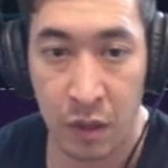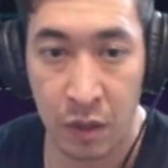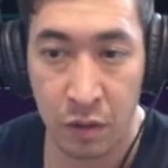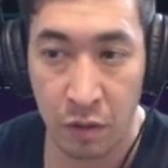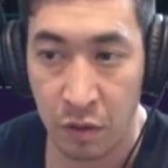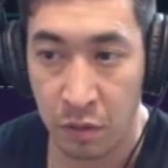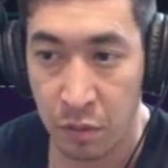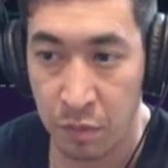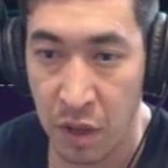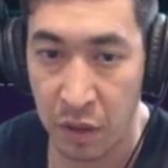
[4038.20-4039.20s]
So
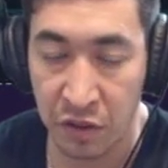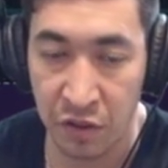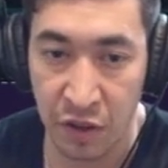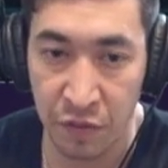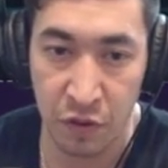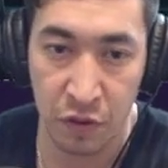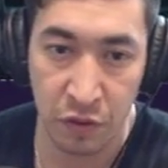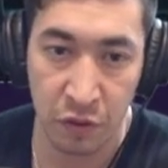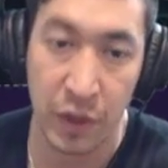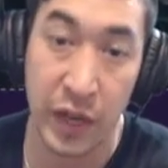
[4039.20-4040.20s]
probably safer
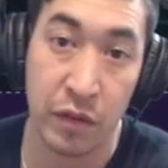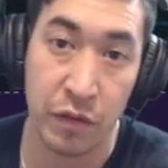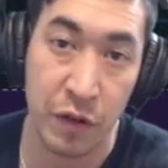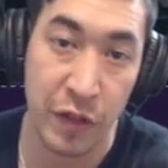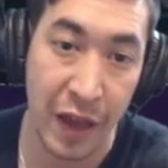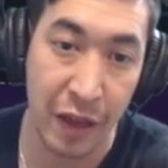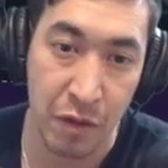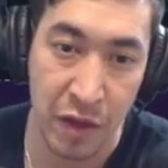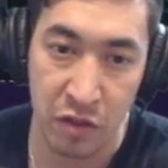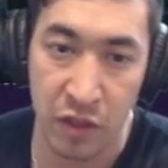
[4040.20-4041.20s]
to wait for that
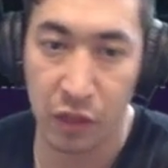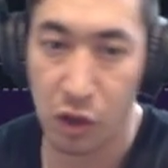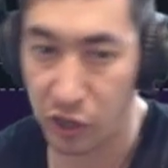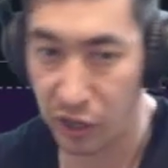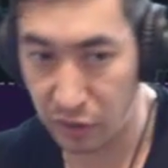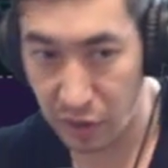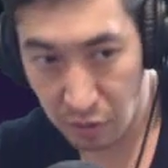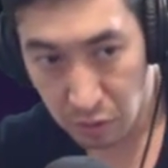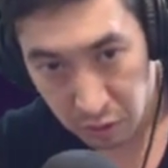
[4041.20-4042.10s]
rather than longing now.